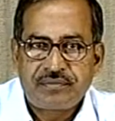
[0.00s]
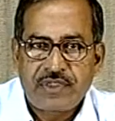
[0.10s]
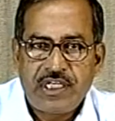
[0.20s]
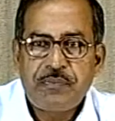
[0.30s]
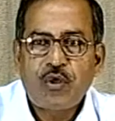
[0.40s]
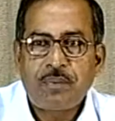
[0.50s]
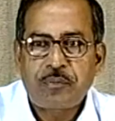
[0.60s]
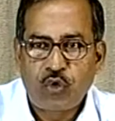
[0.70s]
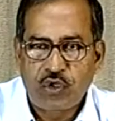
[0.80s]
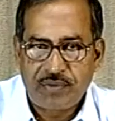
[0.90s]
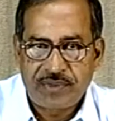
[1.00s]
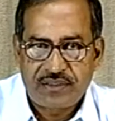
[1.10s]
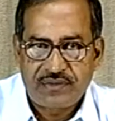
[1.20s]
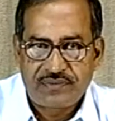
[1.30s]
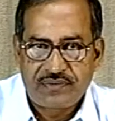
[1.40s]
EPROM programmer.
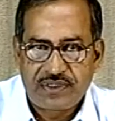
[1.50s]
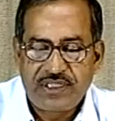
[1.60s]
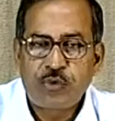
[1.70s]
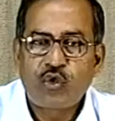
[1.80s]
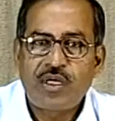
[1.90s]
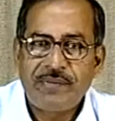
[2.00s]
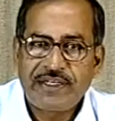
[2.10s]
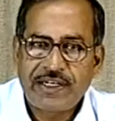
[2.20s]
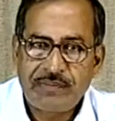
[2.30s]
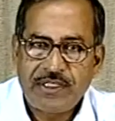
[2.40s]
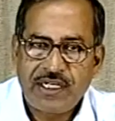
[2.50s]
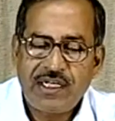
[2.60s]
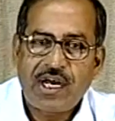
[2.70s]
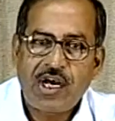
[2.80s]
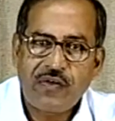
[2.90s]
The programming can be done.
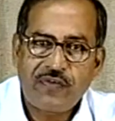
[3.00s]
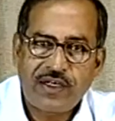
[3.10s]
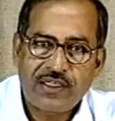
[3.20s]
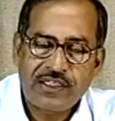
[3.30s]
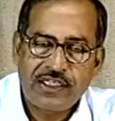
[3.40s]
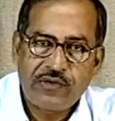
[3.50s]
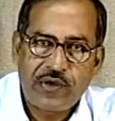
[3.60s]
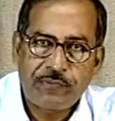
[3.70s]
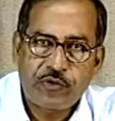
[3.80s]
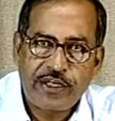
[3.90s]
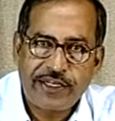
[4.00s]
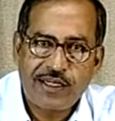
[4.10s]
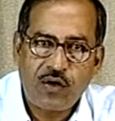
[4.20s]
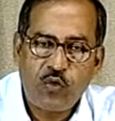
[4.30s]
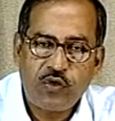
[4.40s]
However, you have to take
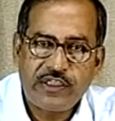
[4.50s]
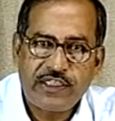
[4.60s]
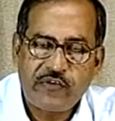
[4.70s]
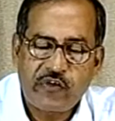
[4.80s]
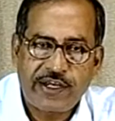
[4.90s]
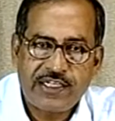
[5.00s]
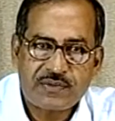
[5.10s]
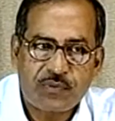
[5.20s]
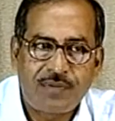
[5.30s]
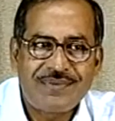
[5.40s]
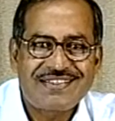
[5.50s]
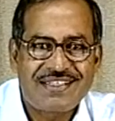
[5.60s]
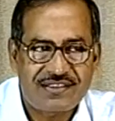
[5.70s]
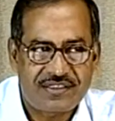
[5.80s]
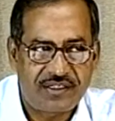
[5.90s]
out the device from the
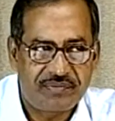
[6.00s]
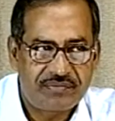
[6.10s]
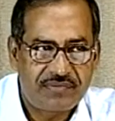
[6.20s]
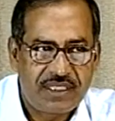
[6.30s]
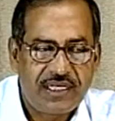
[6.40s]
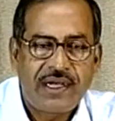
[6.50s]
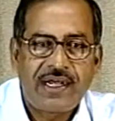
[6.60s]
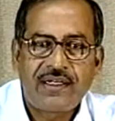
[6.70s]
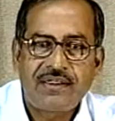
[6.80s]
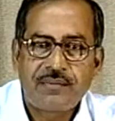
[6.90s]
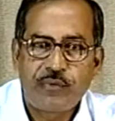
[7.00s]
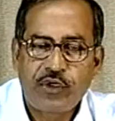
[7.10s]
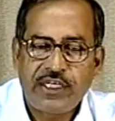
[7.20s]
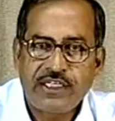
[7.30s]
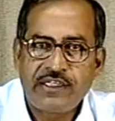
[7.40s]
system and put
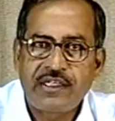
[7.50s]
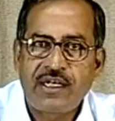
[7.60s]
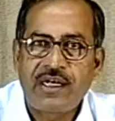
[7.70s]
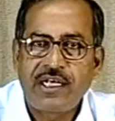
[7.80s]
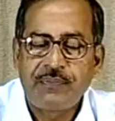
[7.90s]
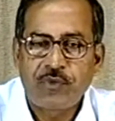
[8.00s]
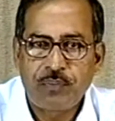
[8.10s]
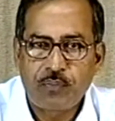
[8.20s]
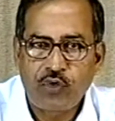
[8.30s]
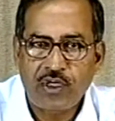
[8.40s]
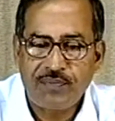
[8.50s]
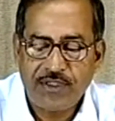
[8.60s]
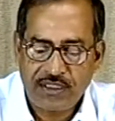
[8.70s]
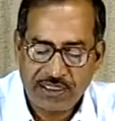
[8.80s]
it in the EPROM programmer,